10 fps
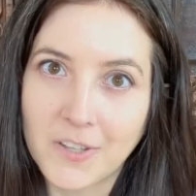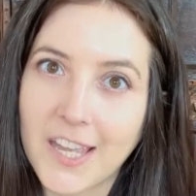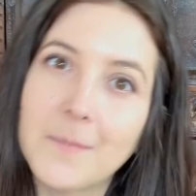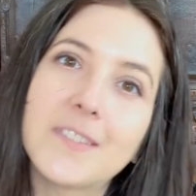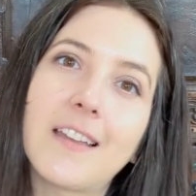
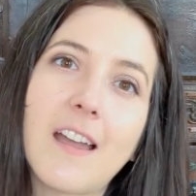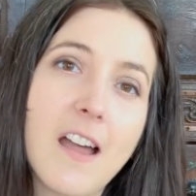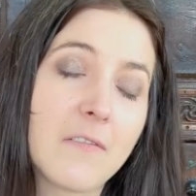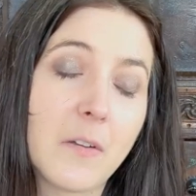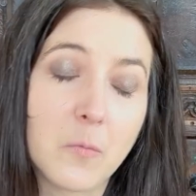games that
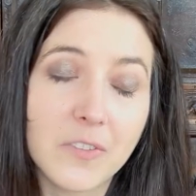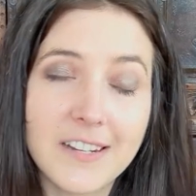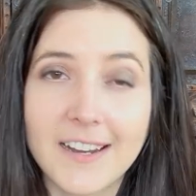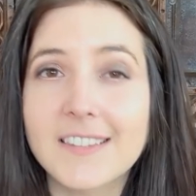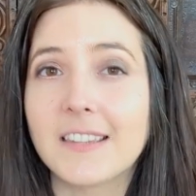have a really
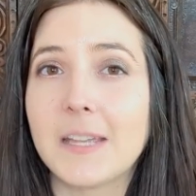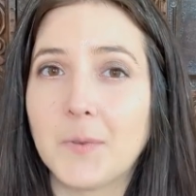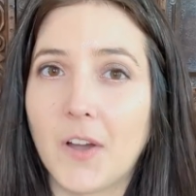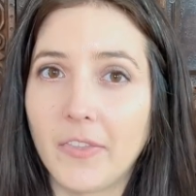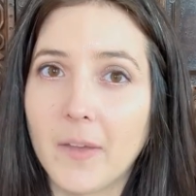nice
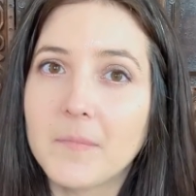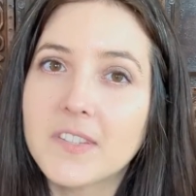label on them.